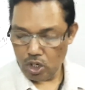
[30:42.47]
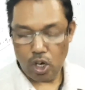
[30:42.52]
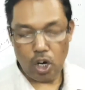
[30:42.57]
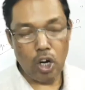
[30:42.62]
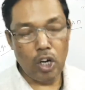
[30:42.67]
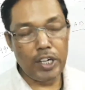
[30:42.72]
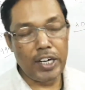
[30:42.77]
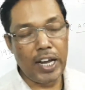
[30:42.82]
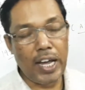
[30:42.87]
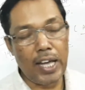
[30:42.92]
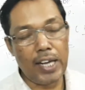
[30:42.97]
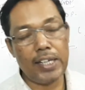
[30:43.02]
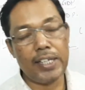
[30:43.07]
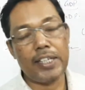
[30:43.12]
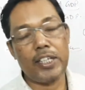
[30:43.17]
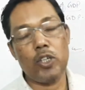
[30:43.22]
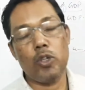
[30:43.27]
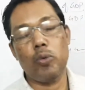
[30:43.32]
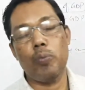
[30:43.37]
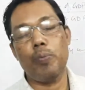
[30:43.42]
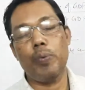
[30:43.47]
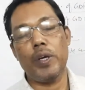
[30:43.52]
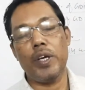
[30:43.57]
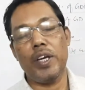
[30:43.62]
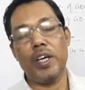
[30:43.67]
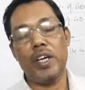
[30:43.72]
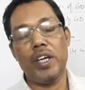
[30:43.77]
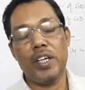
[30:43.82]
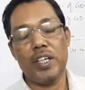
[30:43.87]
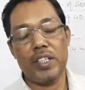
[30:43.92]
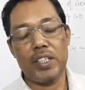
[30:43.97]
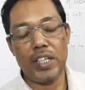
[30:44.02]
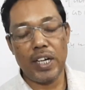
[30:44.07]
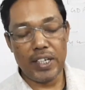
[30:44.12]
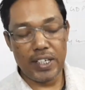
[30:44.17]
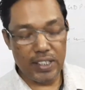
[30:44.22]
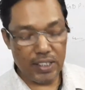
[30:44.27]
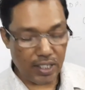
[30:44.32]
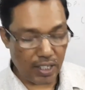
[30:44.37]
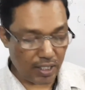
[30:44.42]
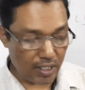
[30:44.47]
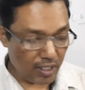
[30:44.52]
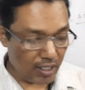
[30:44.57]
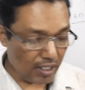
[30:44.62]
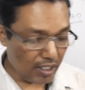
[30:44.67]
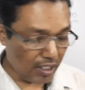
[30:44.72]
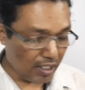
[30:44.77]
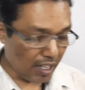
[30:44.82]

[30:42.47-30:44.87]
on LQP, that is that in